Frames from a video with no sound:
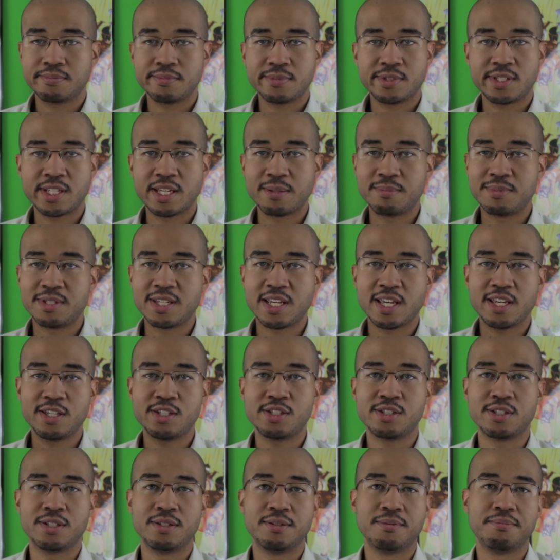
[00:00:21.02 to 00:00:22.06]

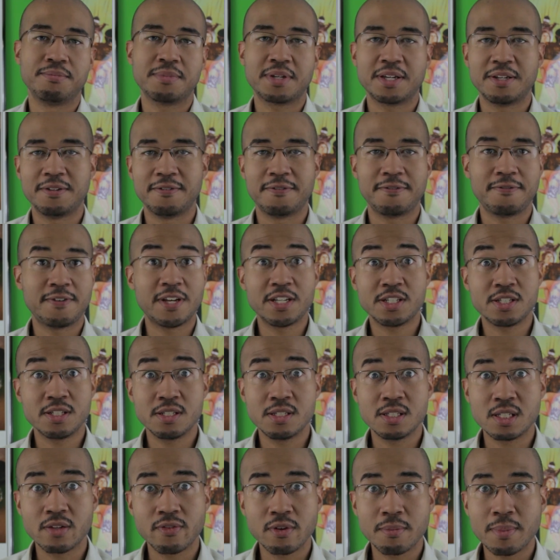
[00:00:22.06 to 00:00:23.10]
Temptation,
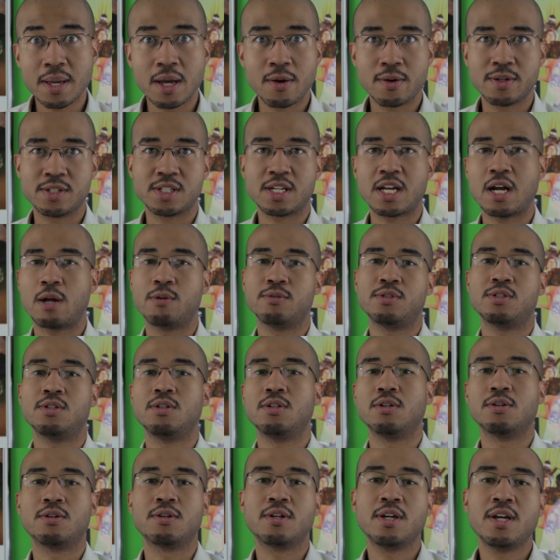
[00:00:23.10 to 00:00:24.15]
Confessions of a Marriage
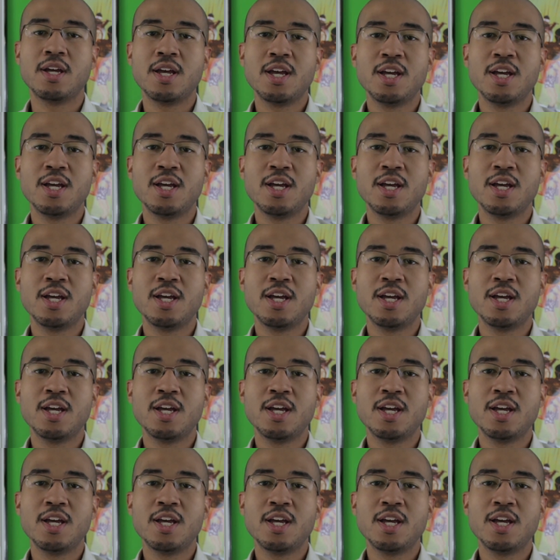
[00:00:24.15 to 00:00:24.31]
Counselor,